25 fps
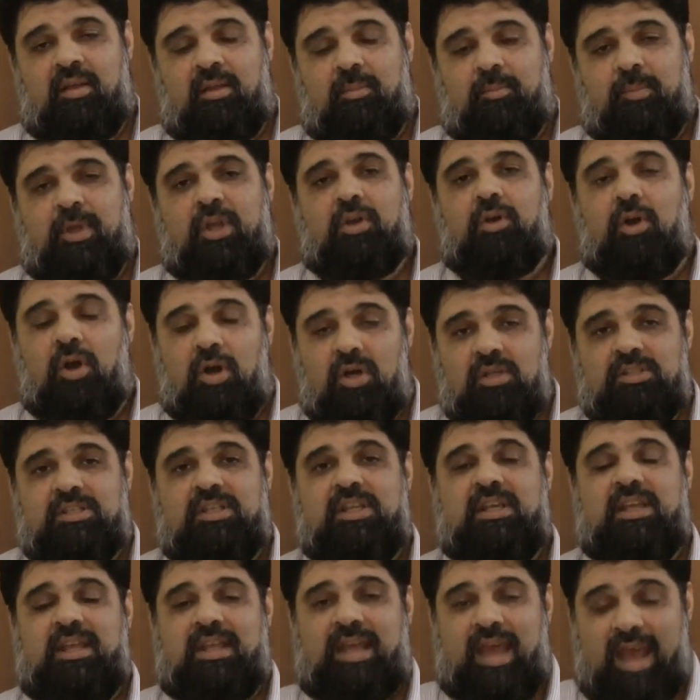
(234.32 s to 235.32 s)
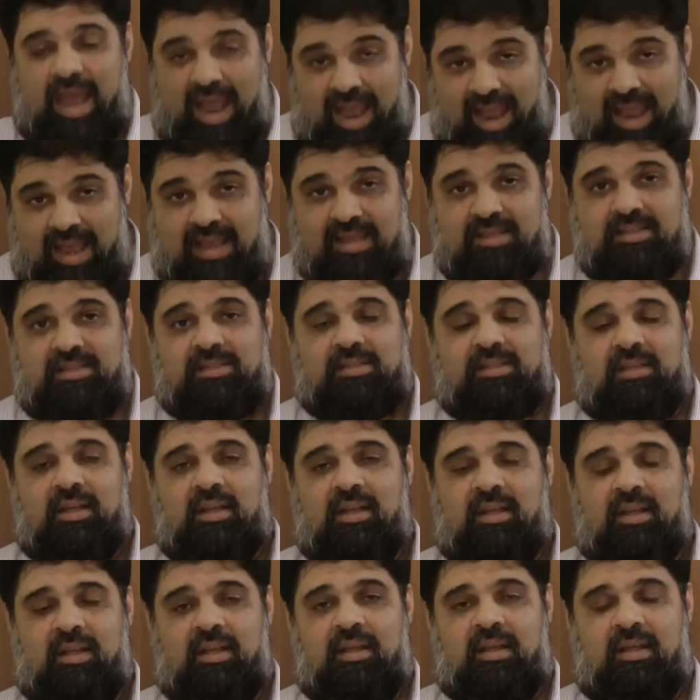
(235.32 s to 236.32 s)
Because he has
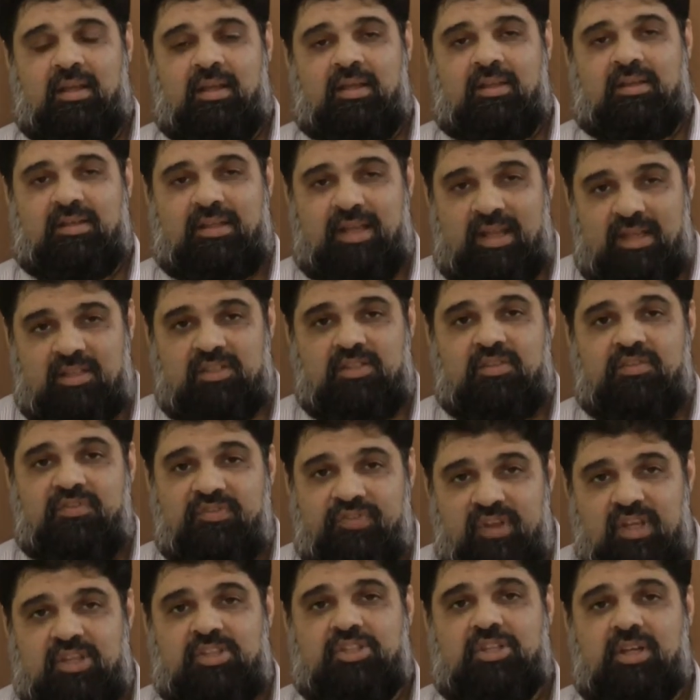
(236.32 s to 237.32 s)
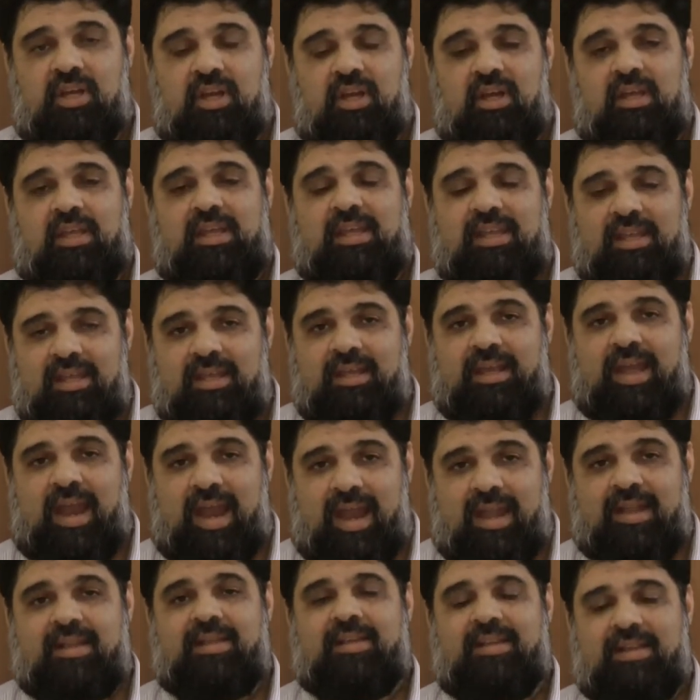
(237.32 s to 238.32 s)
this feature, he
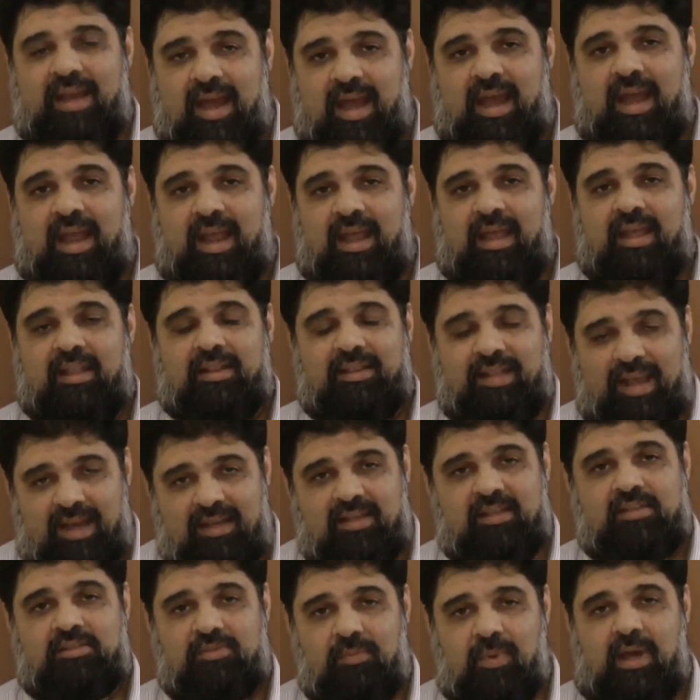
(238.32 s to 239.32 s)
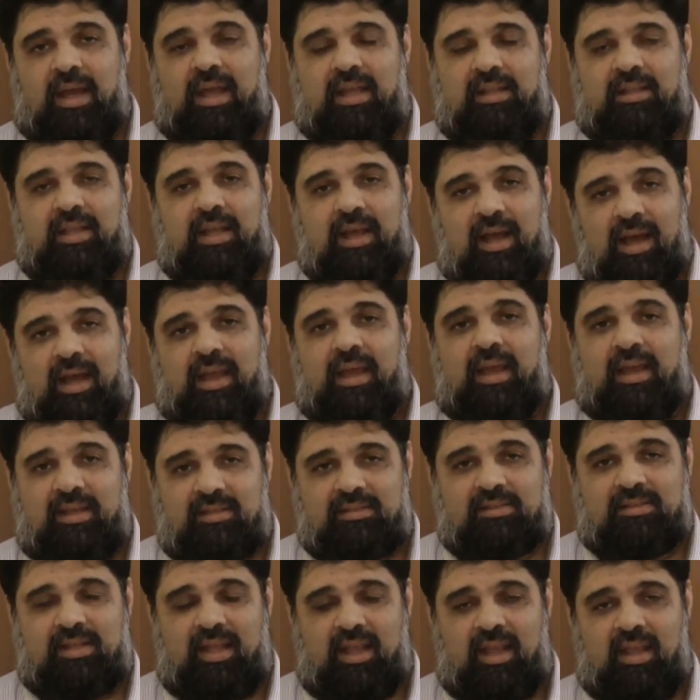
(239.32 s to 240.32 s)
can die, that is why the ayah
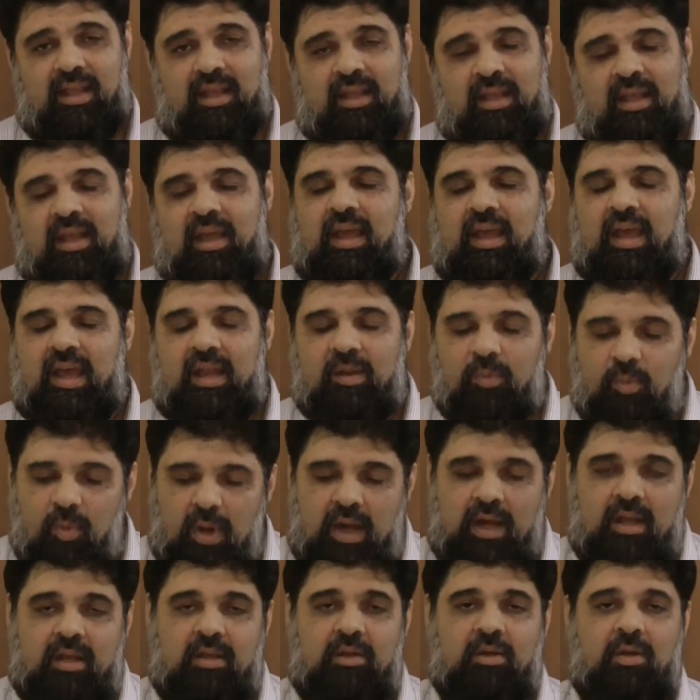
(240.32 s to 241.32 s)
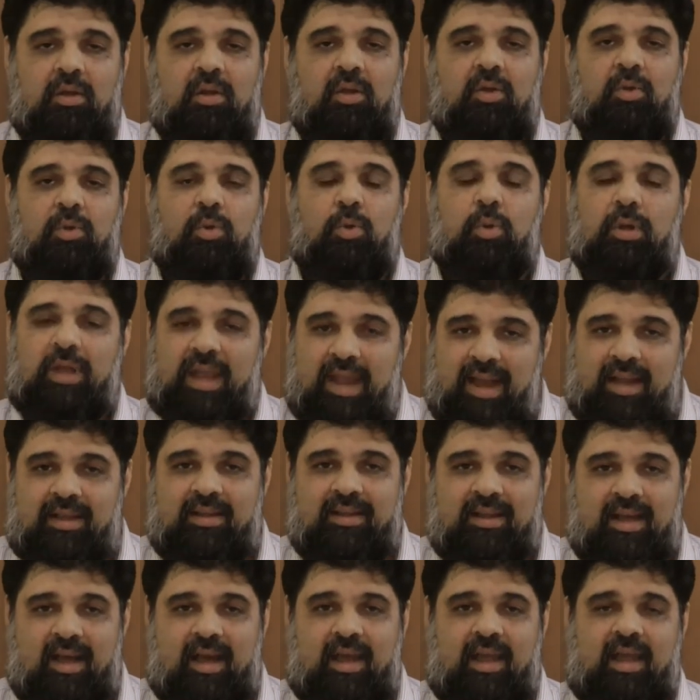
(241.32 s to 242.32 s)
is saying. And one who
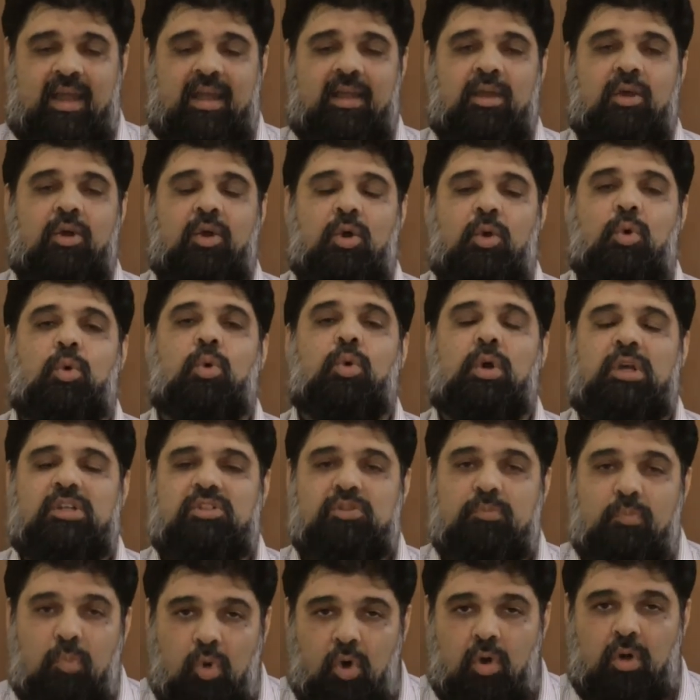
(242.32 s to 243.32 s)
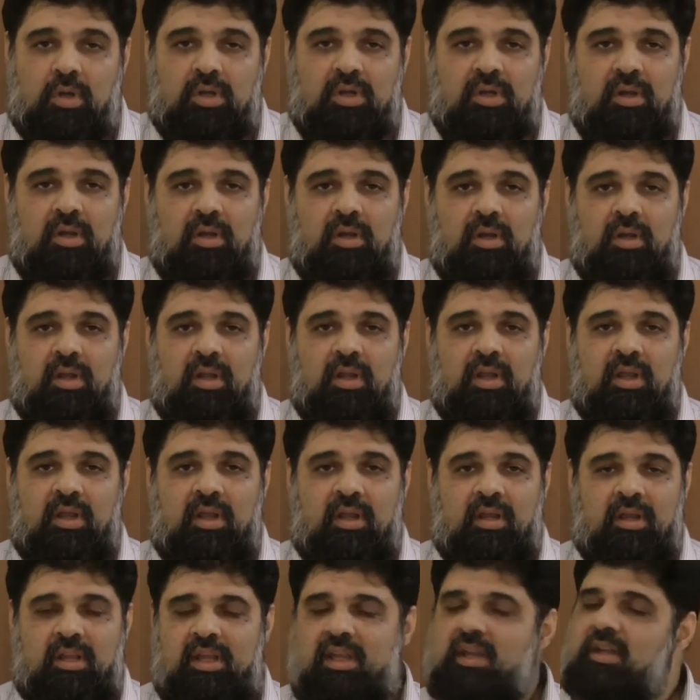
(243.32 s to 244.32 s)
can die, who is mortal,
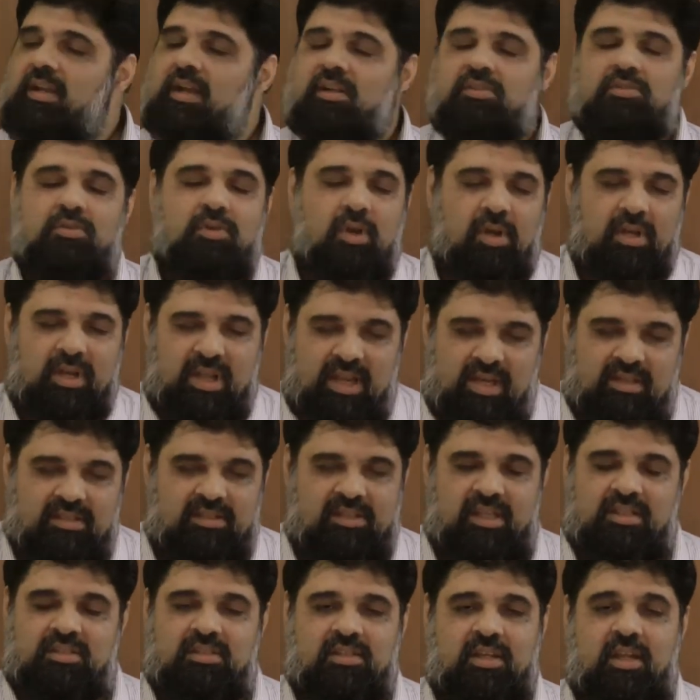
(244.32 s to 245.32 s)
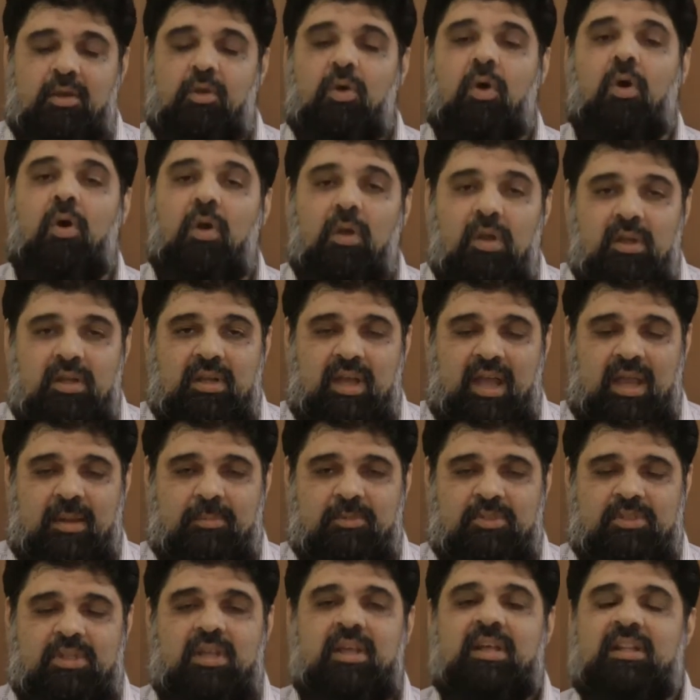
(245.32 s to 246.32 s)
he does not exist in all
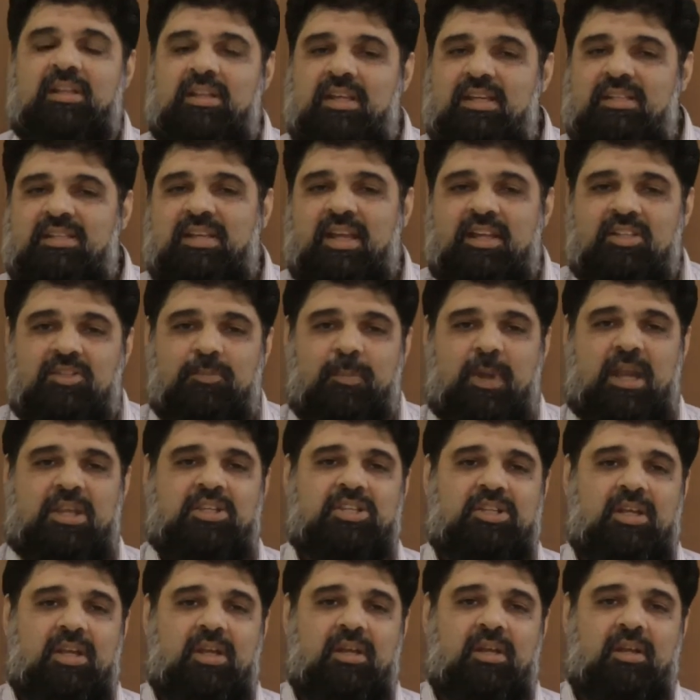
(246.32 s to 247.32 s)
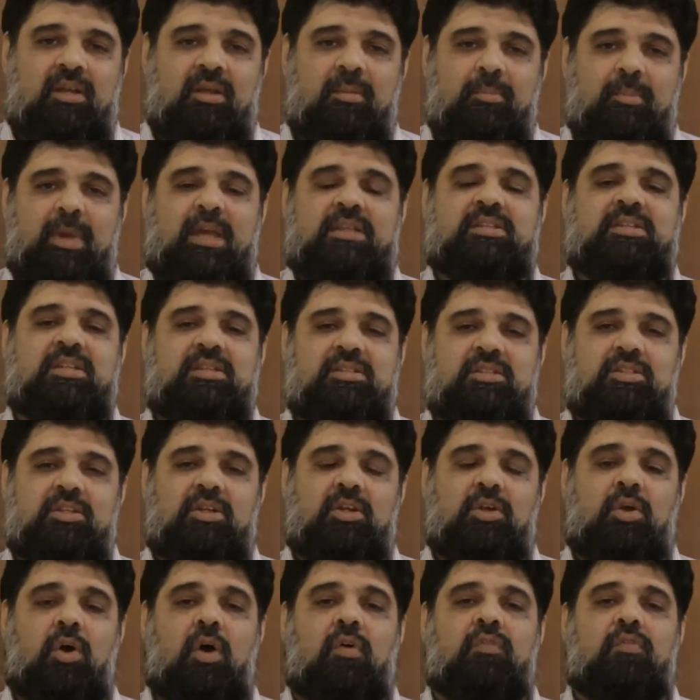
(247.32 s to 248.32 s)
times. This expression,
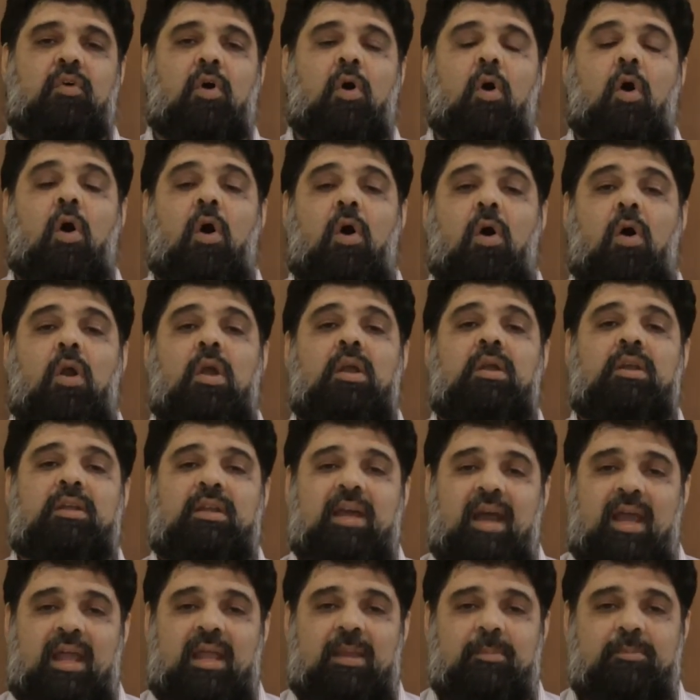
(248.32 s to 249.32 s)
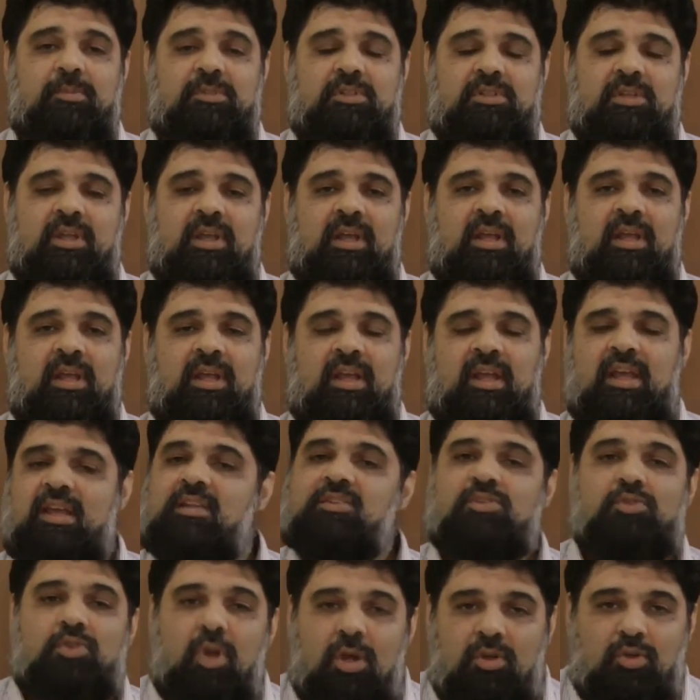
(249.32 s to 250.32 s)
messenger of all times,
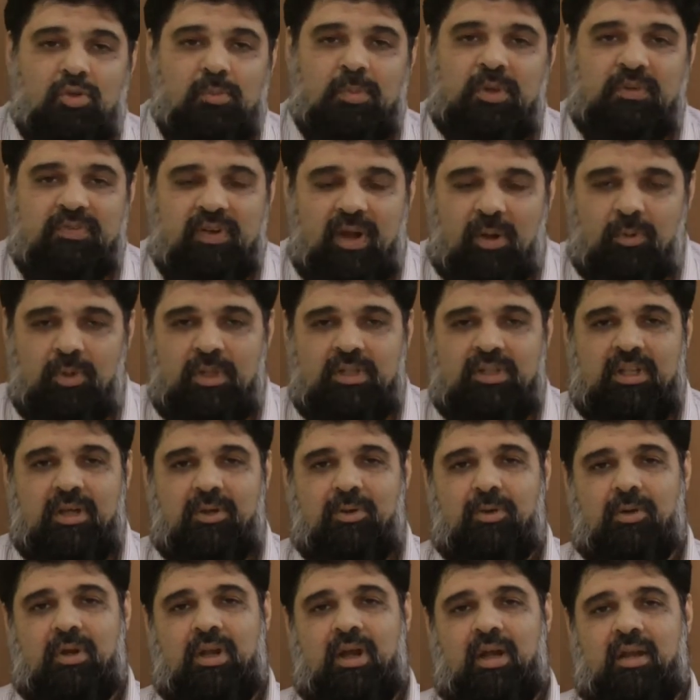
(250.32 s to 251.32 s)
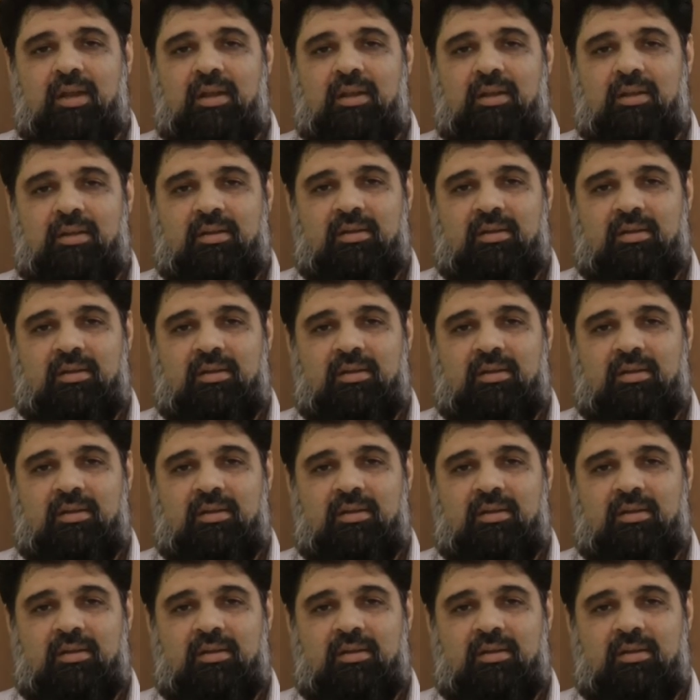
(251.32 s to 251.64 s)
is not to be found in the Quran.